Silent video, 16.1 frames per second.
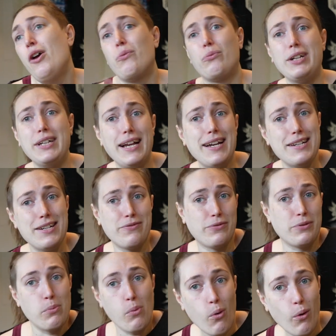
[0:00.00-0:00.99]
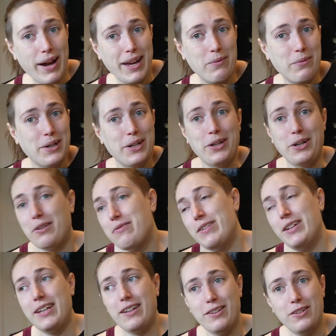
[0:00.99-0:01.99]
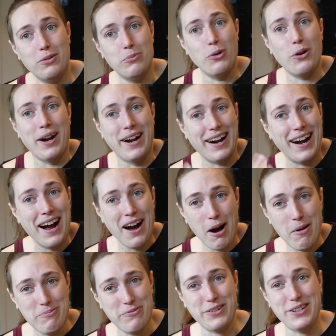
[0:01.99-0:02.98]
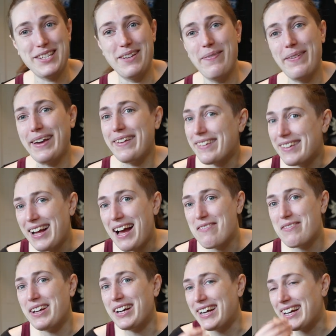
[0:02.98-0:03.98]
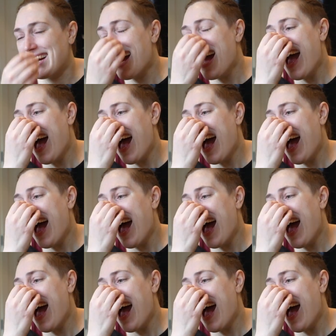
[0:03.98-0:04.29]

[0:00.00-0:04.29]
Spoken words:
read at a different point where you're feeling a little more up for something a little heavier.